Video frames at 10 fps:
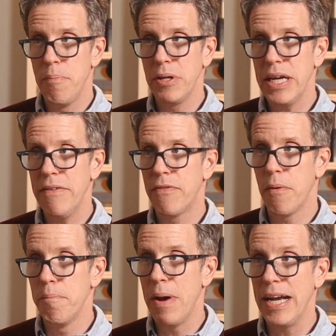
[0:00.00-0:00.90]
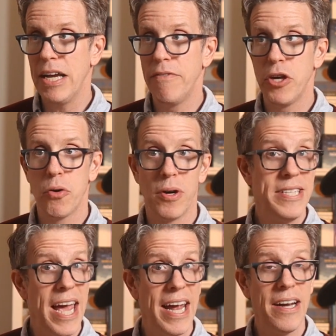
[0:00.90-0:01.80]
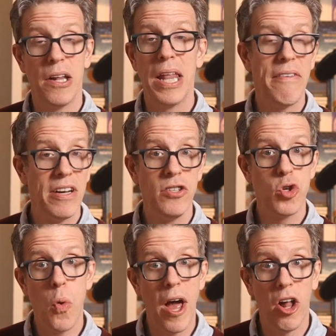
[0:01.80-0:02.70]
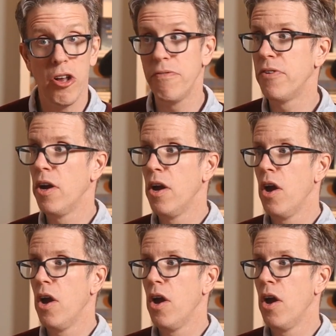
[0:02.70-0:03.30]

believe many of you are 10, 11, 12.